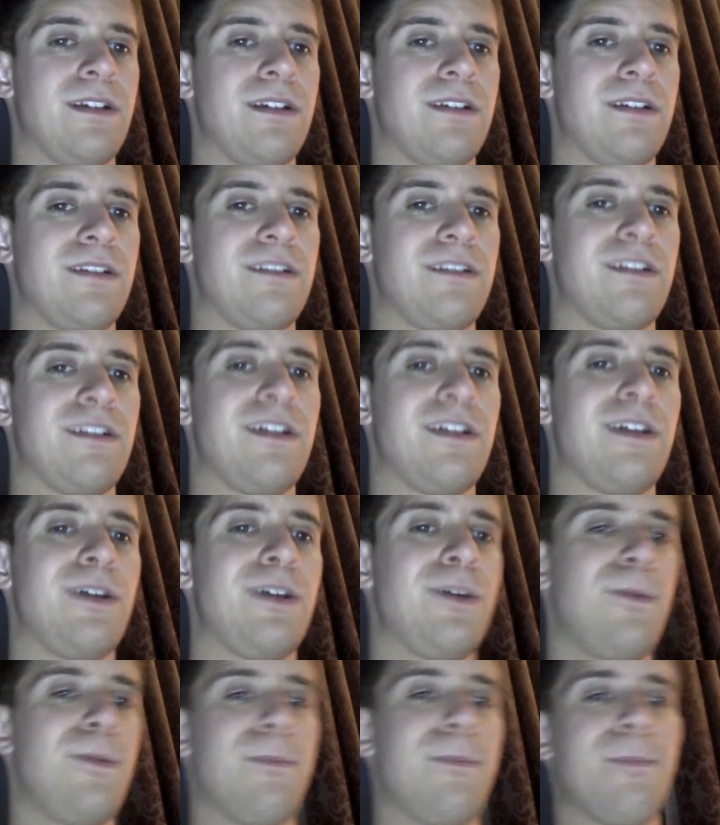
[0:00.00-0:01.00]

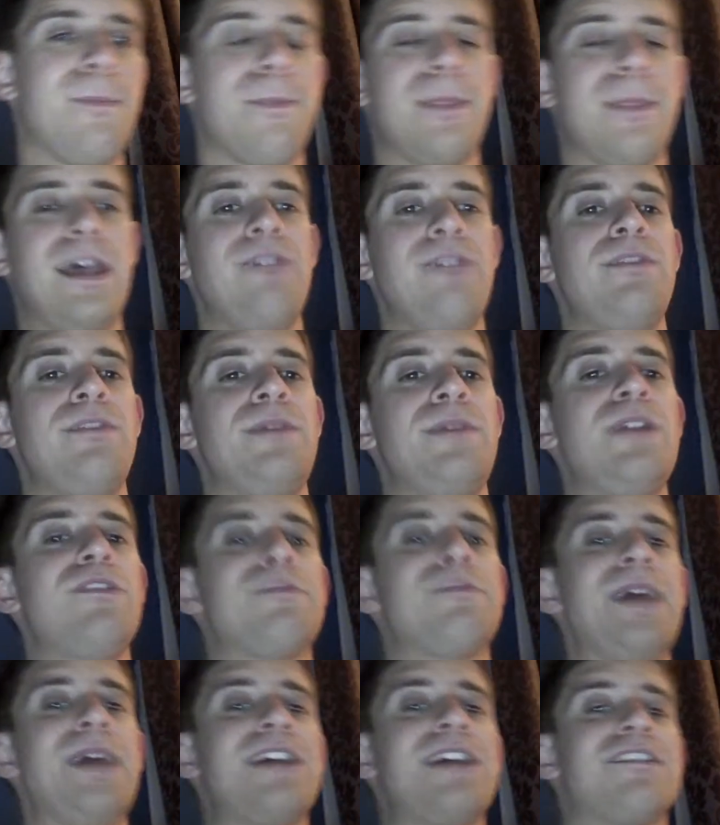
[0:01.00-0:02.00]
So MVP
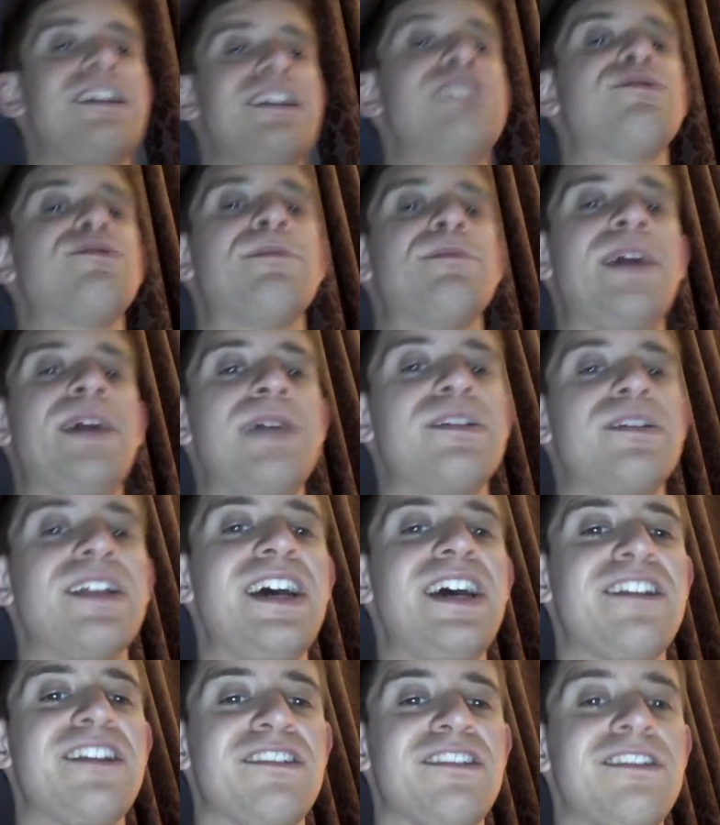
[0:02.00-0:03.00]
was backstage with Bobby
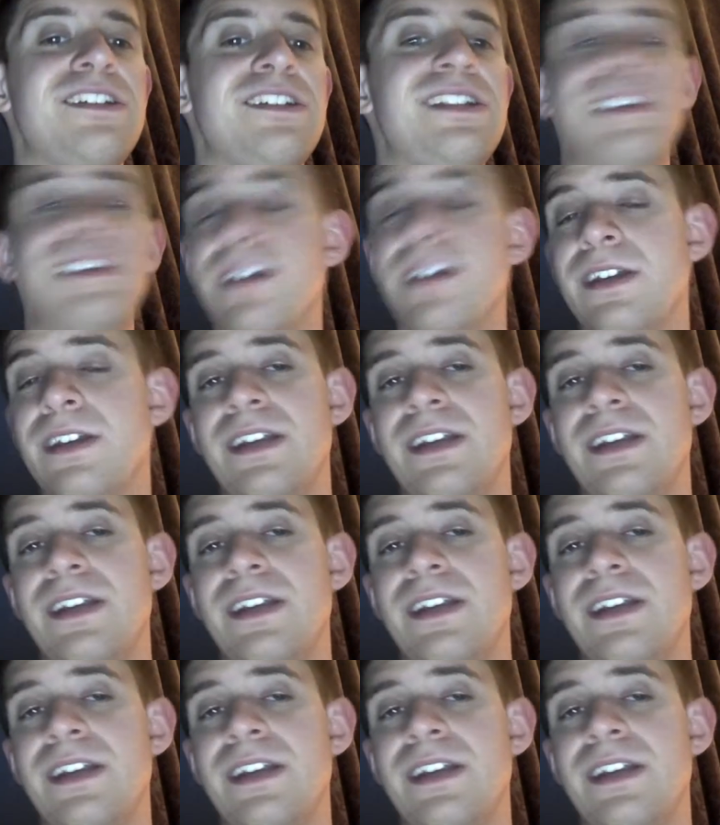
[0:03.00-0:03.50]
Lashley.